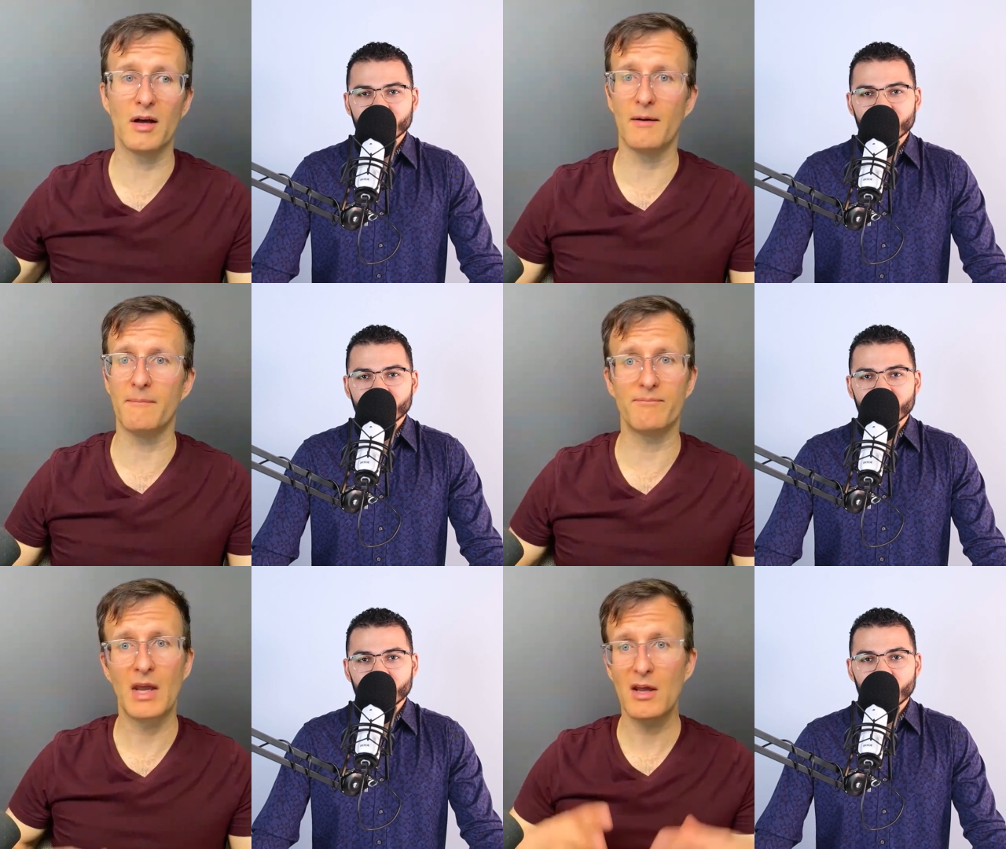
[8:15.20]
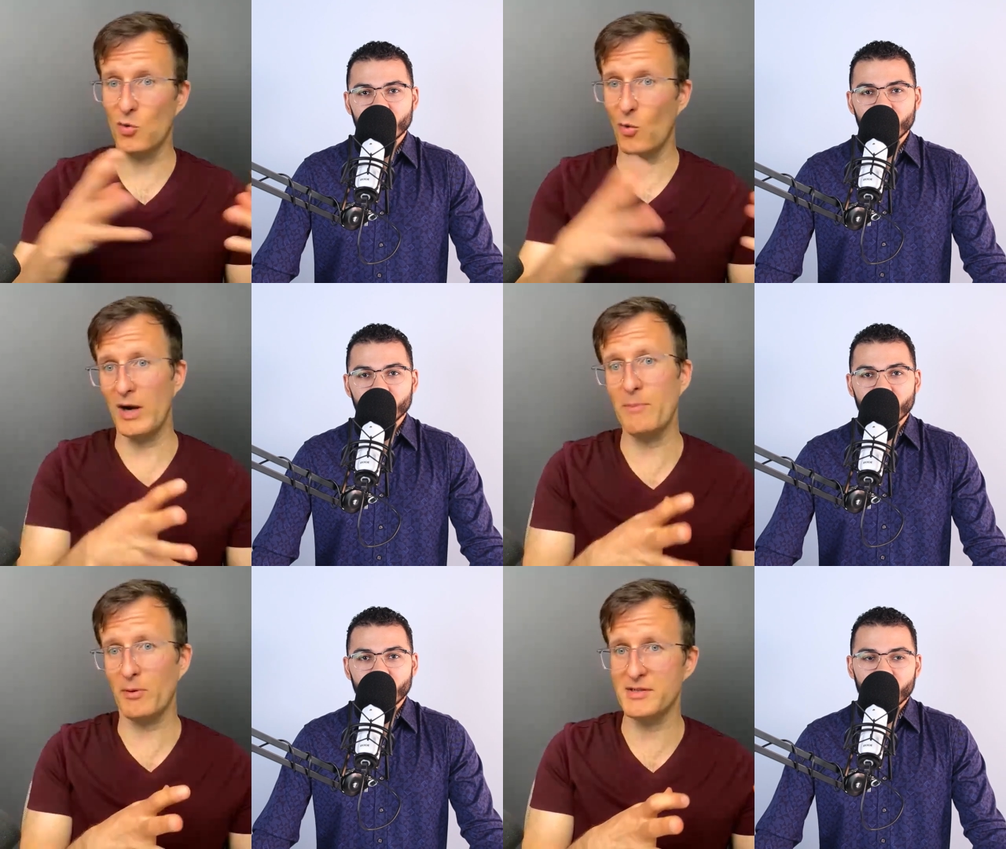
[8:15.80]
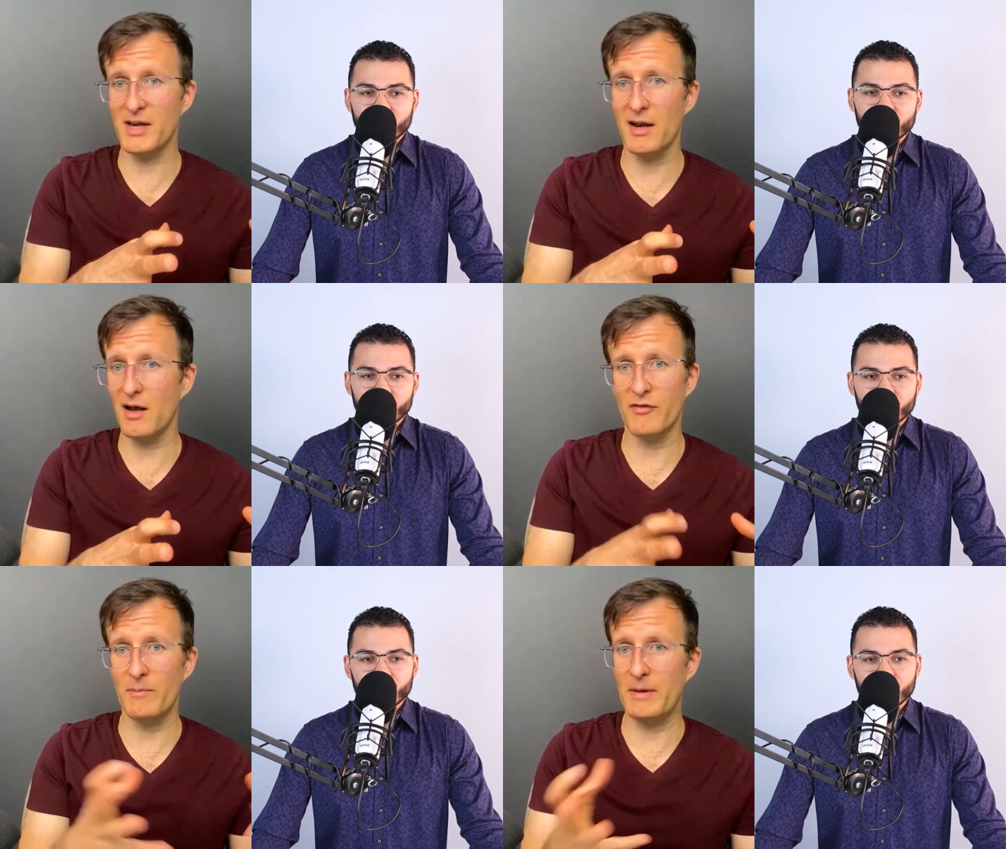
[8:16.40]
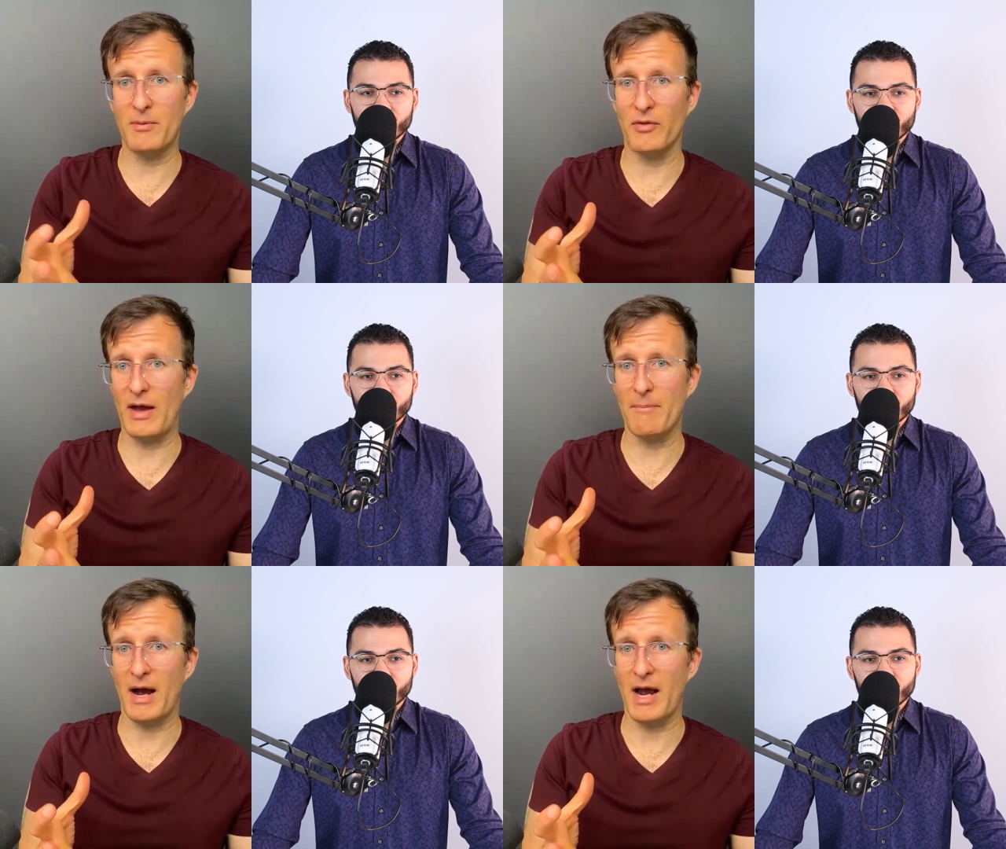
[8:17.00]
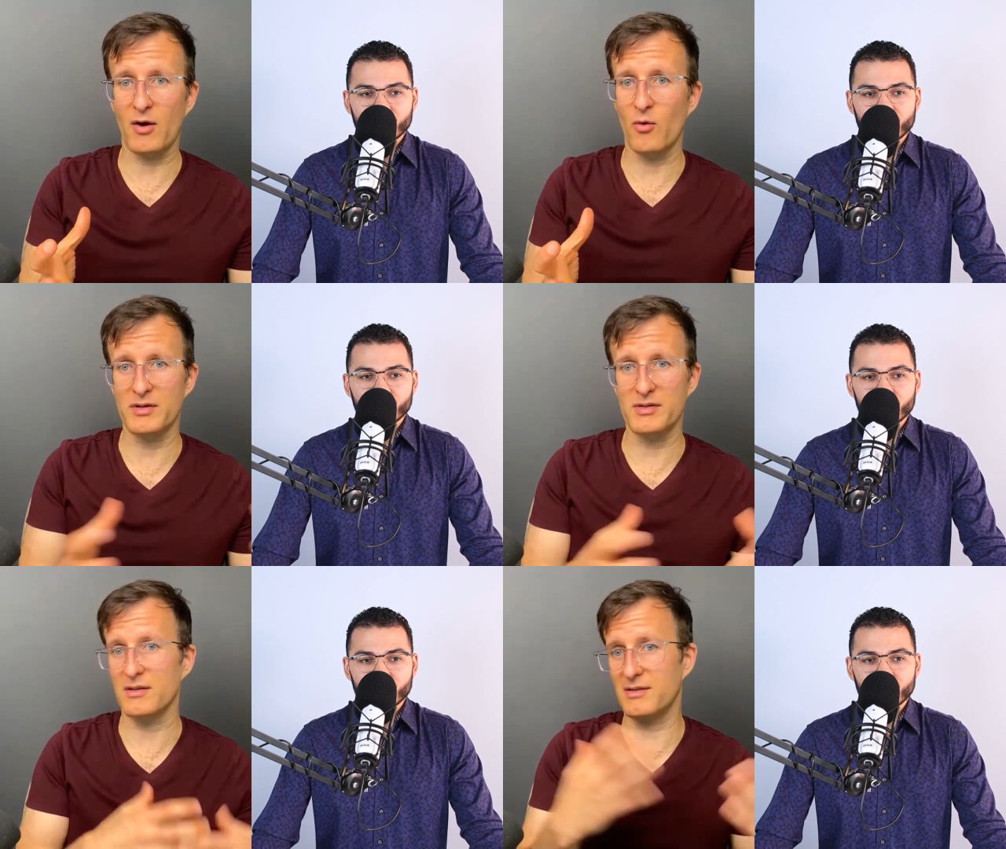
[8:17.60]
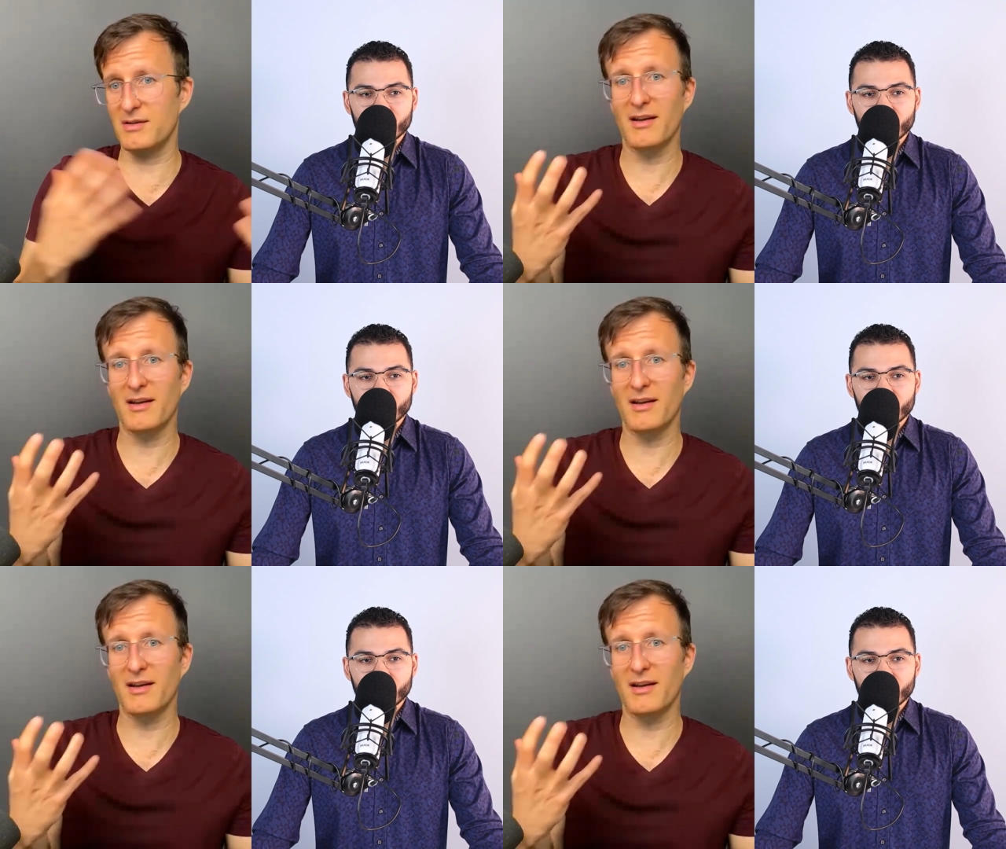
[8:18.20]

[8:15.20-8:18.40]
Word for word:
Speaker 1: Um, 20% of the people that buy courses